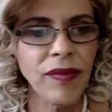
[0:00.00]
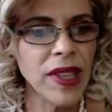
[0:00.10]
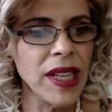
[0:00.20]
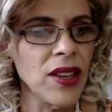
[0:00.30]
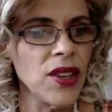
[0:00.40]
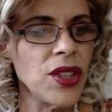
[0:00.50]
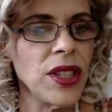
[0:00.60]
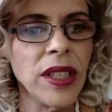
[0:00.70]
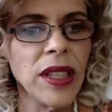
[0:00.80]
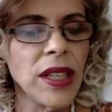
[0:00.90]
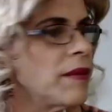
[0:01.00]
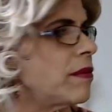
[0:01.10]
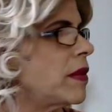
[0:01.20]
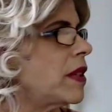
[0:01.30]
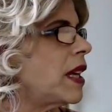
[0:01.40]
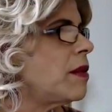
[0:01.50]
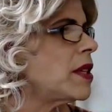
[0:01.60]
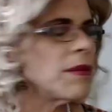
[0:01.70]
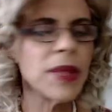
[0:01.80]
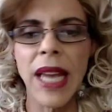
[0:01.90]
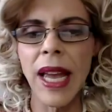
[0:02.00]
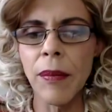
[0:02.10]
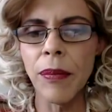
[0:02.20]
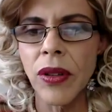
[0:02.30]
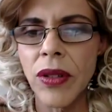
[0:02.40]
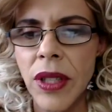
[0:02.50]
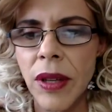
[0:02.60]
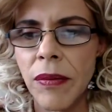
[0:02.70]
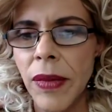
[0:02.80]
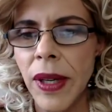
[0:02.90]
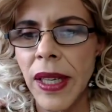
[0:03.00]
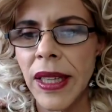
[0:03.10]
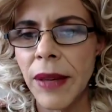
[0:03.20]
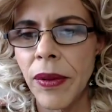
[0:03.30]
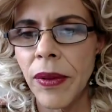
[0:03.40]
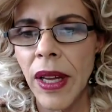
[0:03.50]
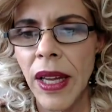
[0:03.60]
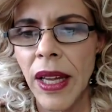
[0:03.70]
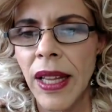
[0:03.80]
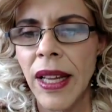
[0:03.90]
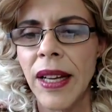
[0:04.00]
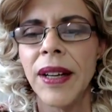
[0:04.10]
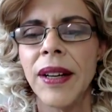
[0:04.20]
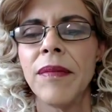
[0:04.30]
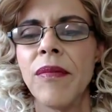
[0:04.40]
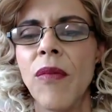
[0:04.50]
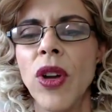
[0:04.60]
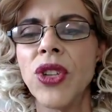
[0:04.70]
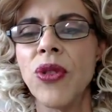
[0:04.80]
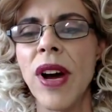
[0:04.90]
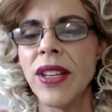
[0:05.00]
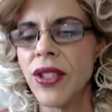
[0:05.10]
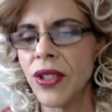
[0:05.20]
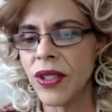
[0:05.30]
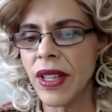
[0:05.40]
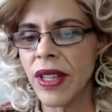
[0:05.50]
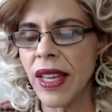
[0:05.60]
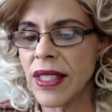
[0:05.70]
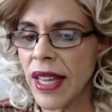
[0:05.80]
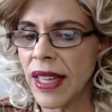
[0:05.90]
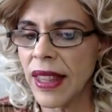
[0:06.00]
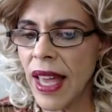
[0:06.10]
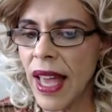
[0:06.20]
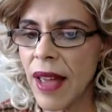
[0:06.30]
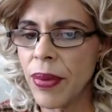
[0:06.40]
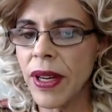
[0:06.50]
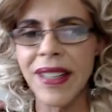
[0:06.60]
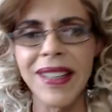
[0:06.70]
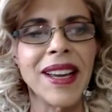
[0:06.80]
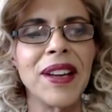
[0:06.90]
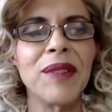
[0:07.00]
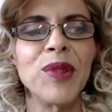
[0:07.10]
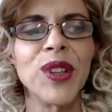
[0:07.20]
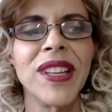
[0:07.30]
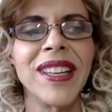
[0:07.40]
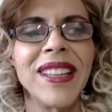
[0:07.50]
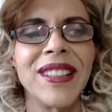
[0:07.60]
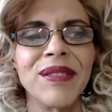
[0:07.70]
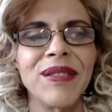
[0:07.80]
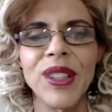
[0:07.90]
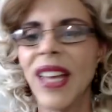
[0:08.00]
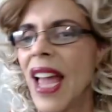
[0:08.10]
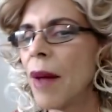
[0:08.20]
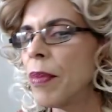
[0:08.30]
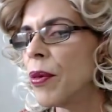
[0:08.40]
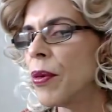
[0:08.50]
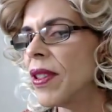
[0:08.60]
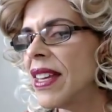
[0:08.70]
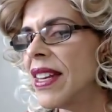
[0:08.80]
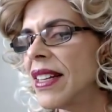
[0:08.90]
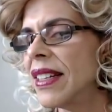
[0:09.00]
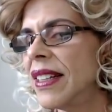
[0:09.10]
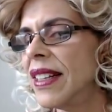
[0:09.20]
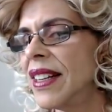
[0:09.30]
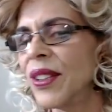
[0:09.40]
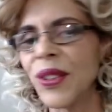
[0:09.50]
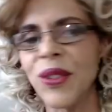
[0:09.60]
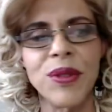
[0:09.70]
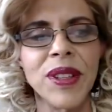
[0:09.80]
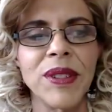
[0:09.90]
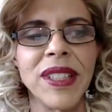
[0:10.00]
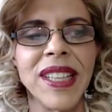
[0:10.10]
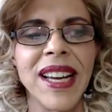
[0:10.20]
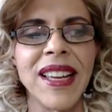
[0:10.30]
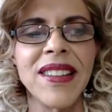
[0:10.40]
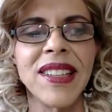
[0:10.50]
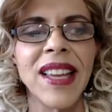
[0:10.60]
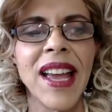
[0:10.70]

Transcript: And she gave me some samples, some lip moisturizers and things like that, but I am really, really happy with it, and it looks really, really nice.